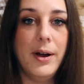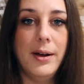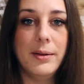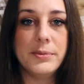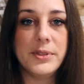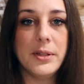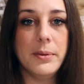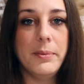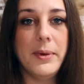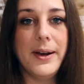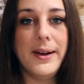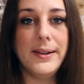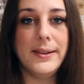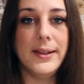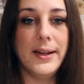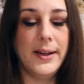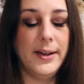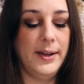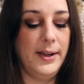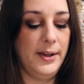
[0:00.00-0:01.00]
I'm somebody
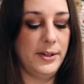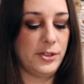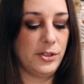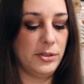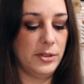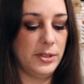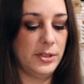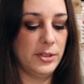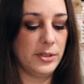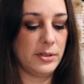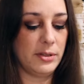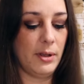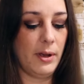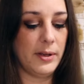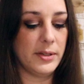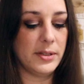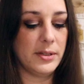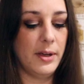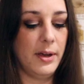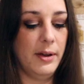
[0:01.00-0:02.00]
that actually just
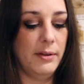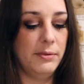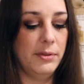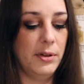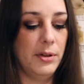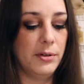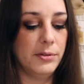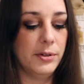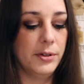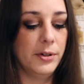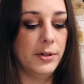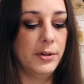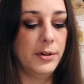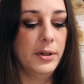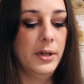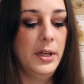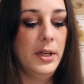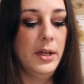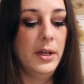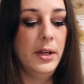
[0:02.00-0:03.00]
likes to have longer
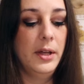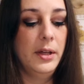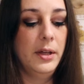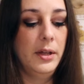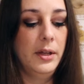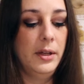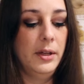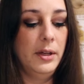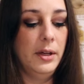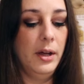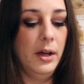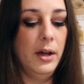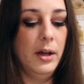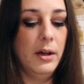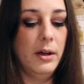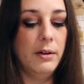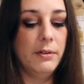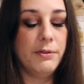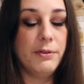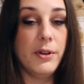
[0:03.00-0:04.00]

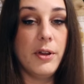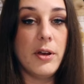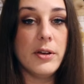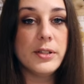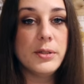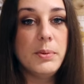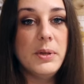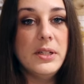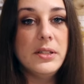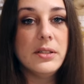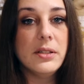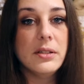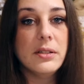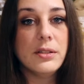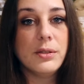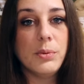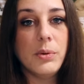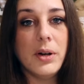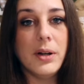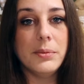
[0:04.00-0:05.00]
floss
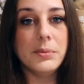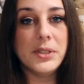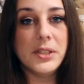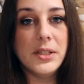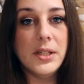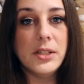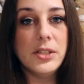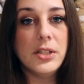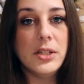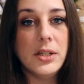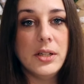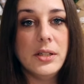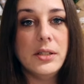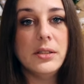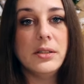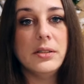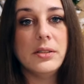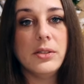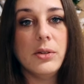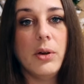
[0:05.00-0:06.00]
pieces when I'm
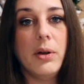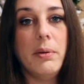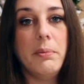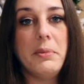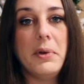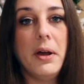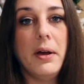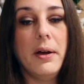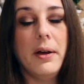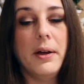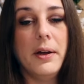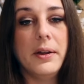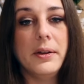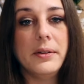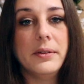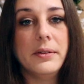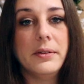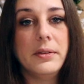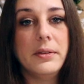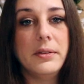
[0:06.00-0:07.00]
stitching, so I'm not
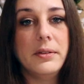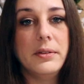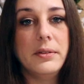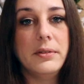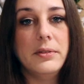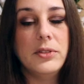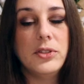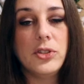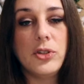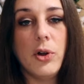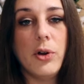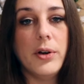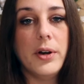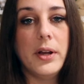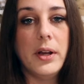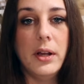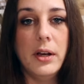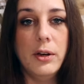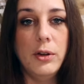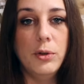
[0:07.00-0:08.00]

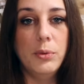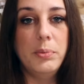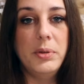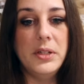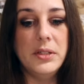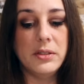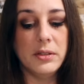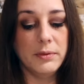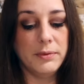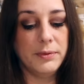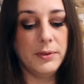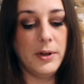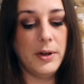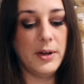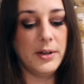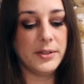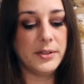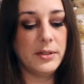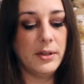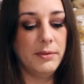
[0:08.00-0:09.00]
starting a new piece of
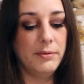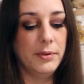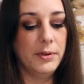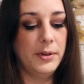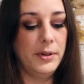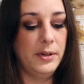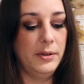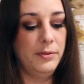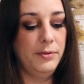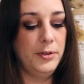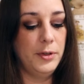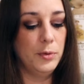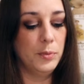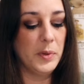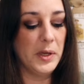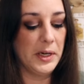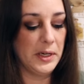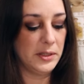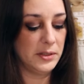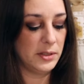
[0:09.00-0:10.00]
floss every few
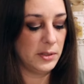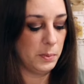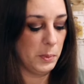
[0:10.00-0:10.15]
minutes.